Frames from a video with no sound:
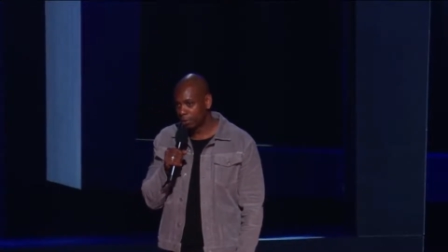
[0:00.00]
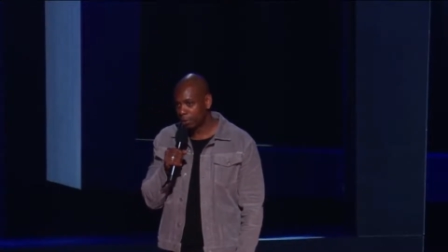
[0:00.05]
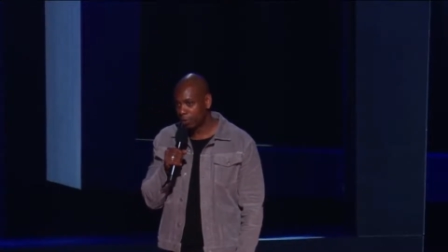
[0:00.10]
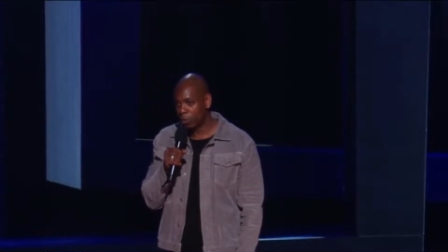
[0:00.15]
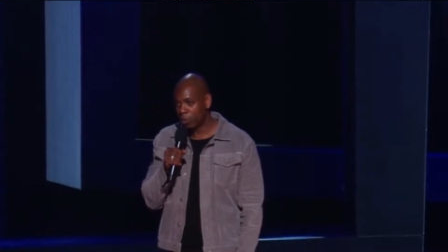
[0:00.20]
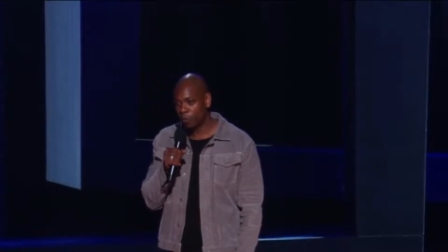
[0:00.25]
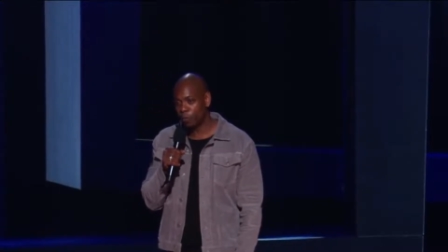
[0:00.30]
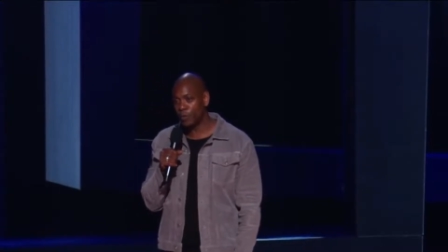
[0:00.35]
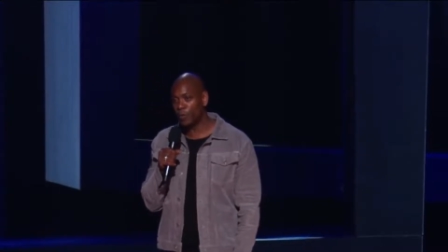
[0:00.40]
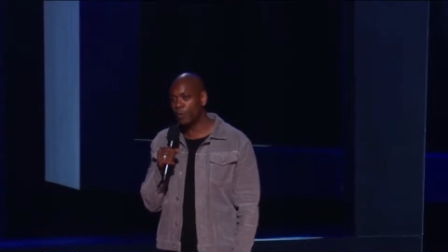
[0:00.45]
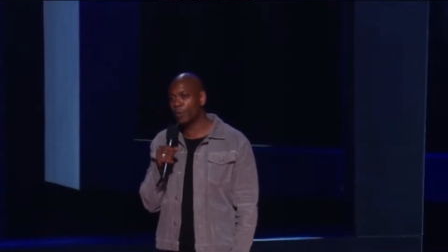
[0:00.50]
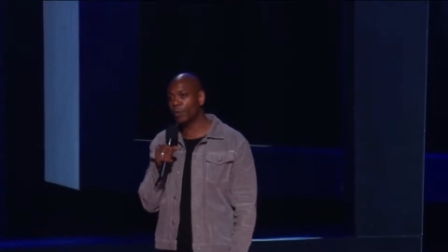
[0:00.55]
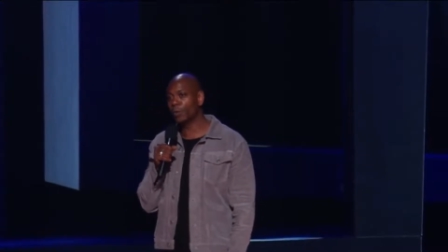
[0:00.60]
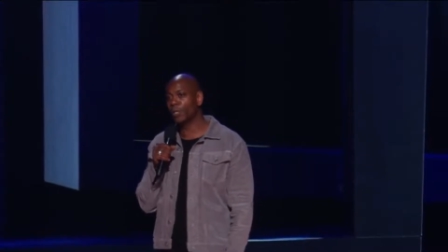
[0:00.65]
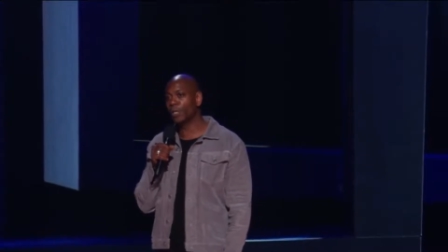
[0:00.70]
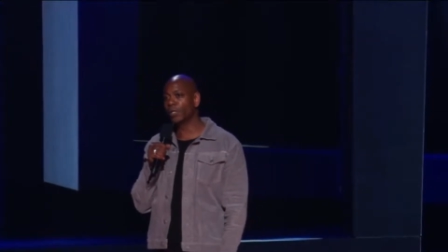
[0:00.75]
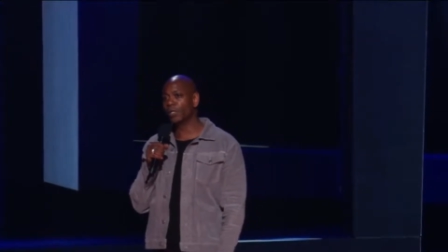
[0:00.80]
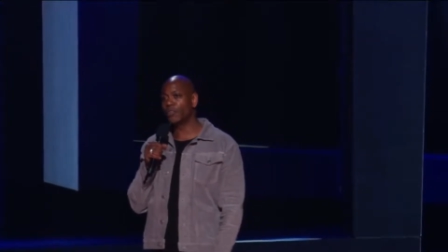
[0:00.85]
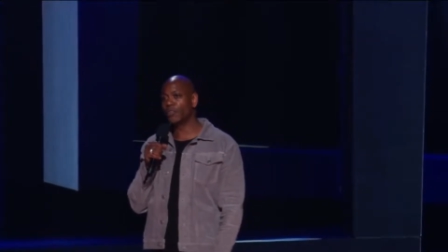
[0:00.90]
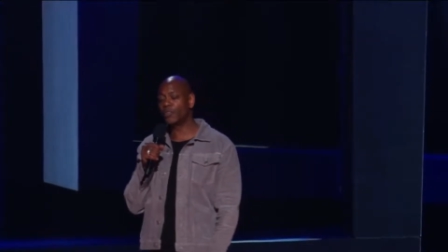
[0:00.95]
or if you don't
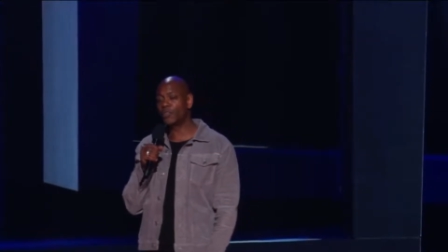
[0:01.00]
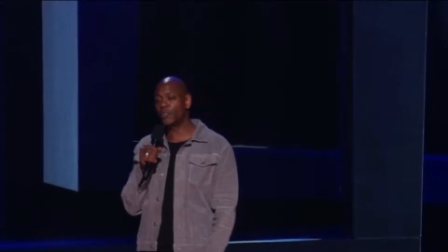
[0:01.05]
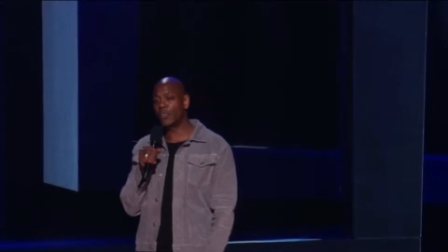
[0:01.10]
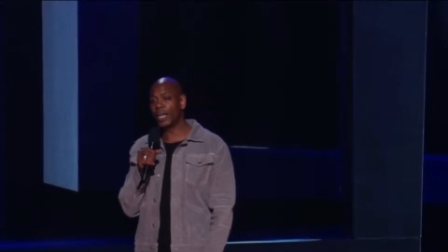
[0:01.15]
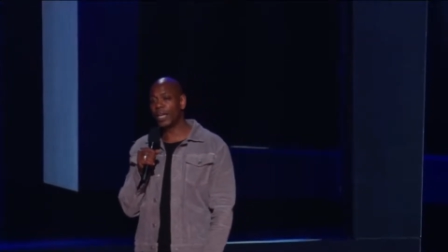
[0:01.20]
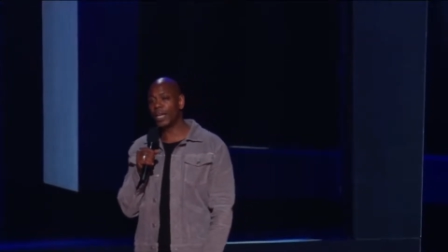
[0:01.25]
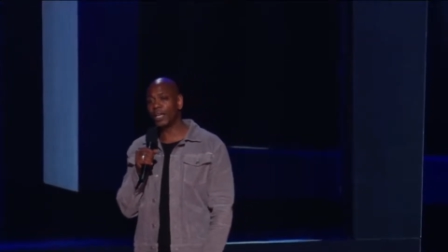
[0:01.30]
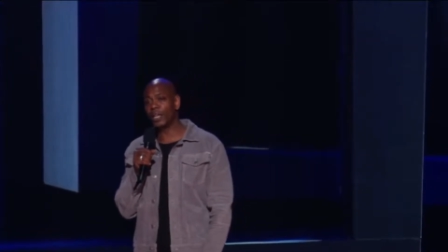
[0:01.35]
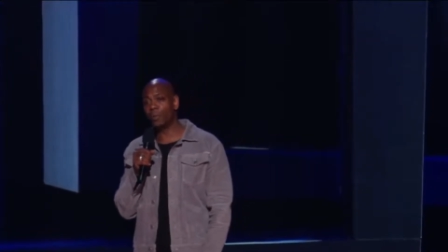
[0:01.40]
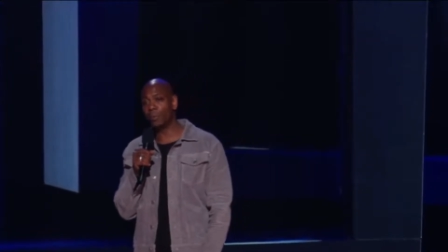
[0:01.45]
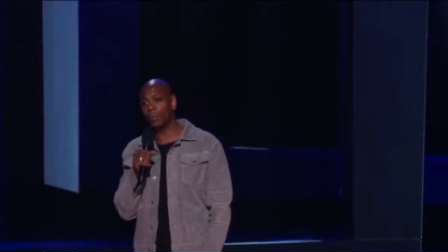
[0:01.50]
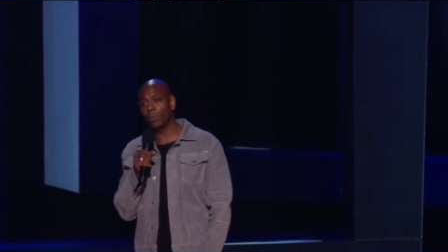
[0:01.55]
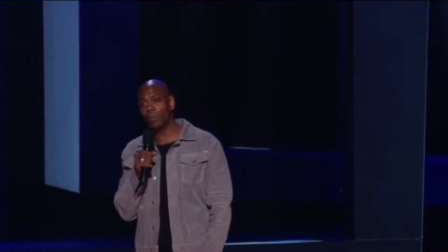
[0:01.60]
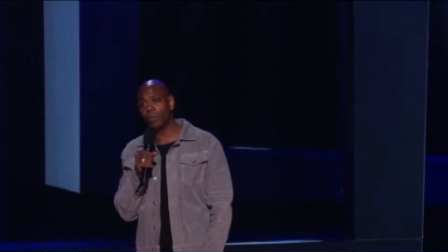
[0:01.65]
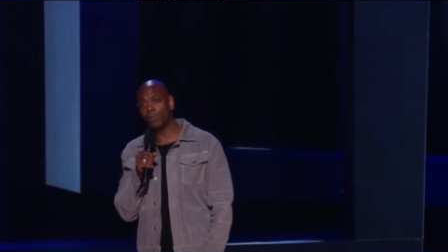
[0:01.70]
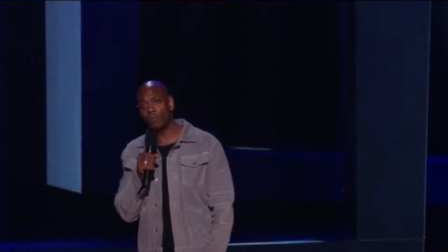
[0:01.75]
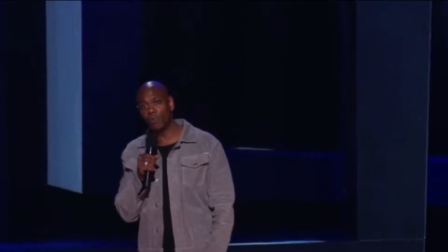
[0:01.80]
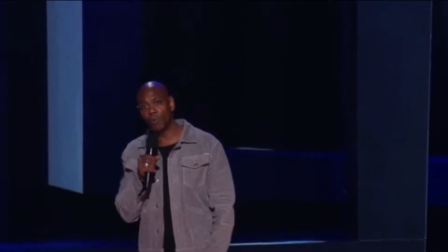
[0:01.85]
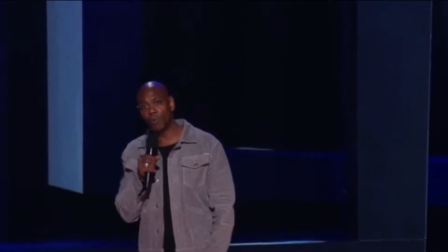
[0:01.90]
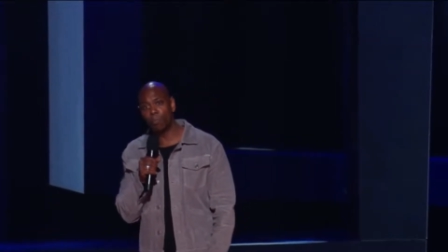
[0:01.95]
understand that when
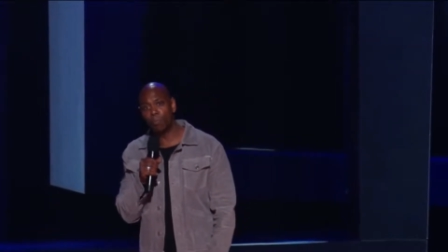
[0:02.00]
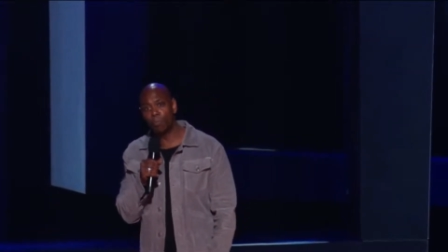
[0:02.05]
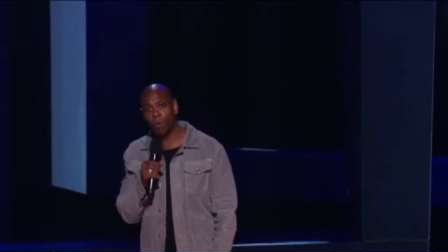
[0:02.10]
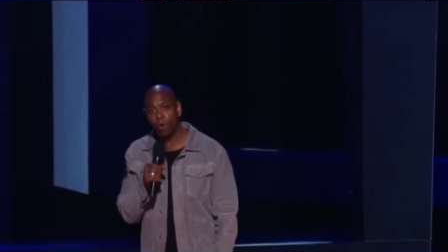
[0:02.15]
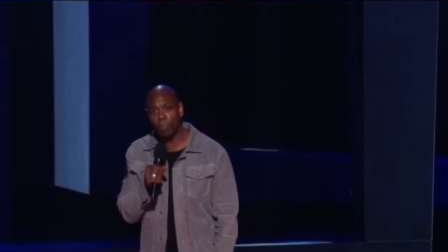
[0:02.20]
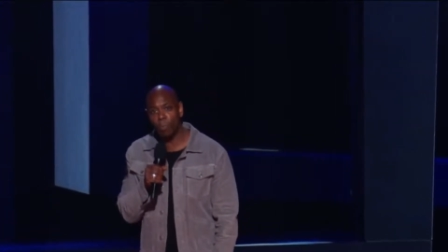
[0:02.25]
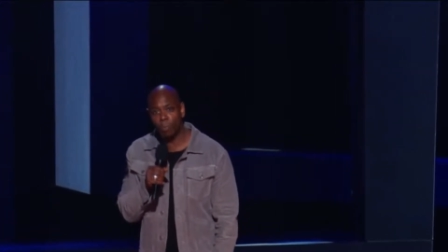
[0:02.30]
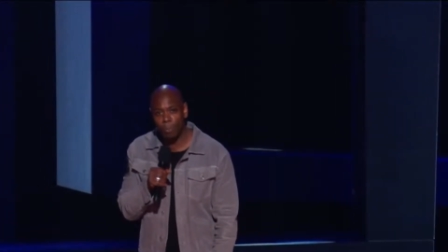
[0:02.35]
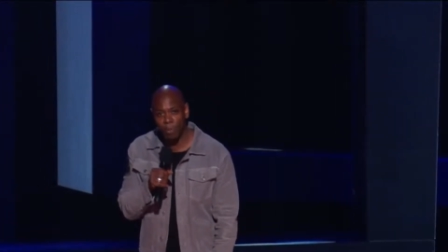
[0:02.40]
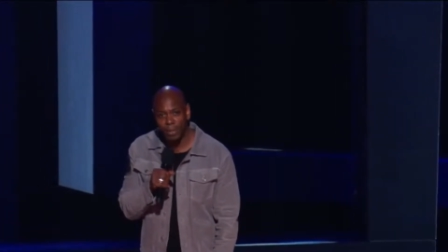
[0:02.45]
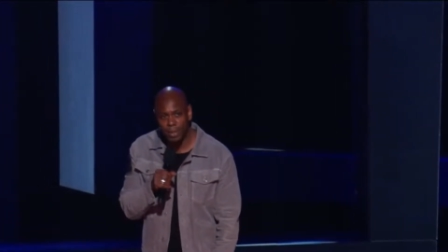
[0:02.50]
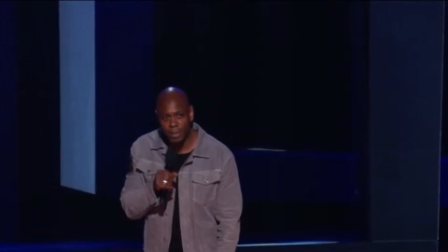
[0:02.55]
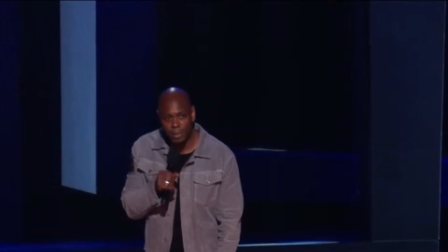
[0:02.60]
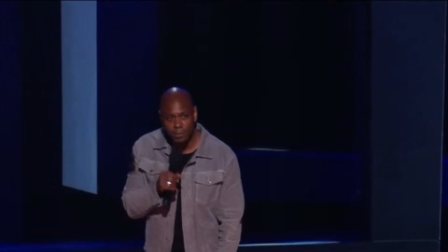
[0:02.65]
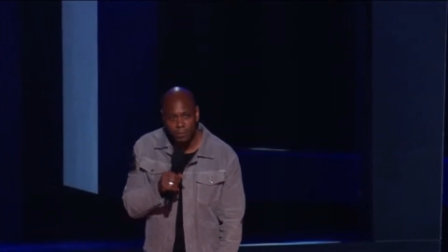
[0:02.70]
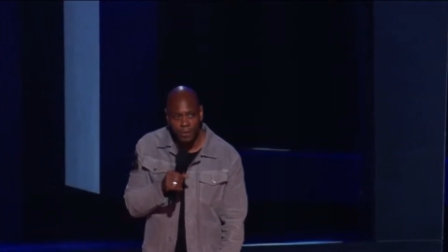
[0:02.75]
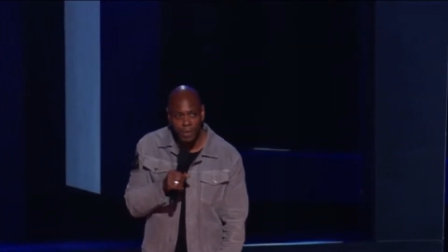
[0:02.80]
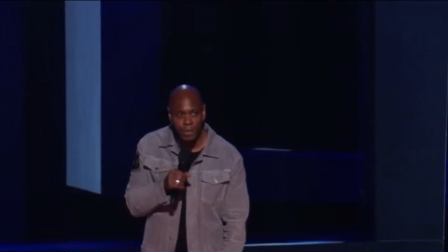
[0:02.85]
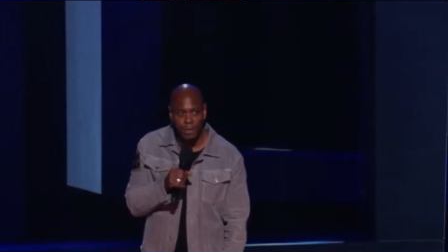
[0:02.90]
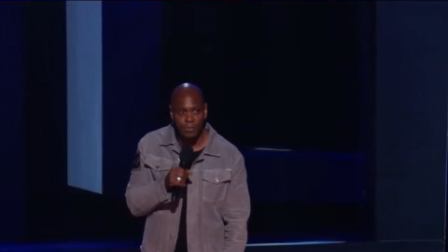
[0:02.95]
a football player
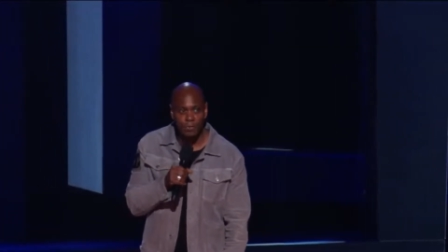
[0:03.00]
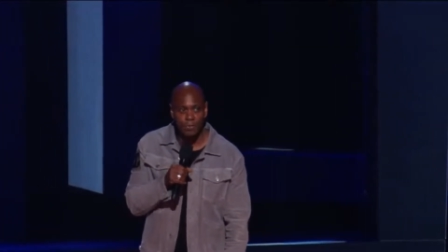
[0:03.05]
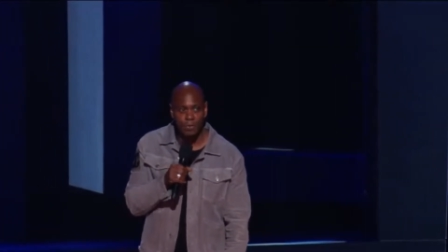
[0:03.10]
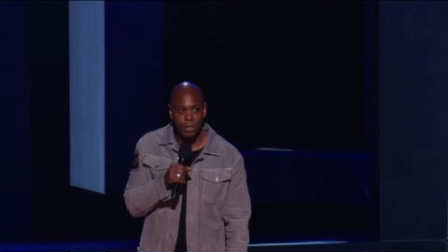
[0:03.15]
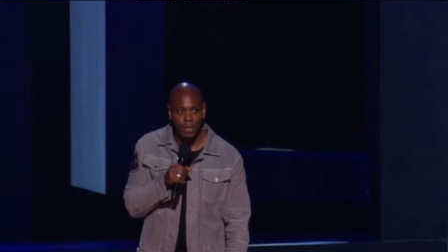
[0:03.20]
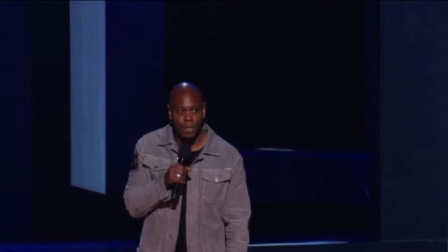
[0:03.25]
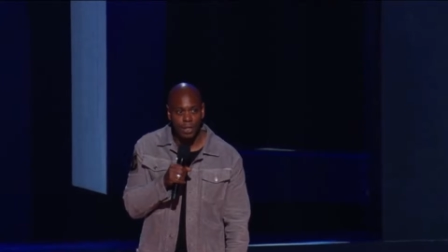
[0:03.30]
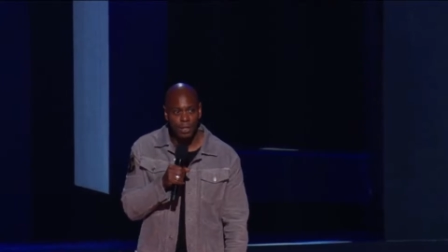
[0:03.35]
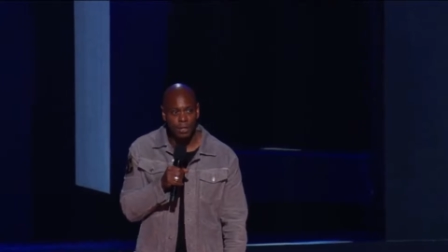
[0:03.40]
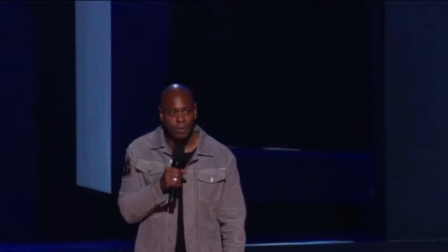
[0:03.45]
takes a knee